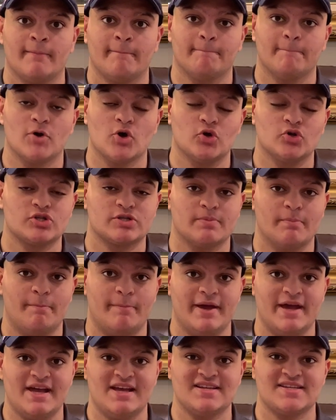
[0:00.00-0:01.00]
most
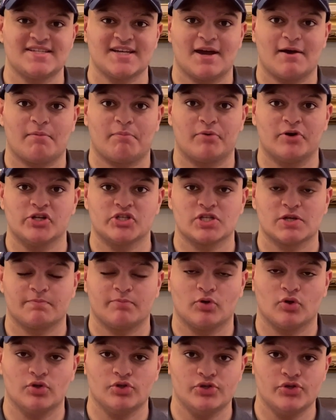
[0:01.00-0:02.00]
basic
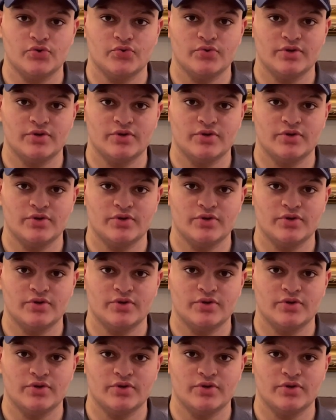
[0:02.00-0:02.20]
principle you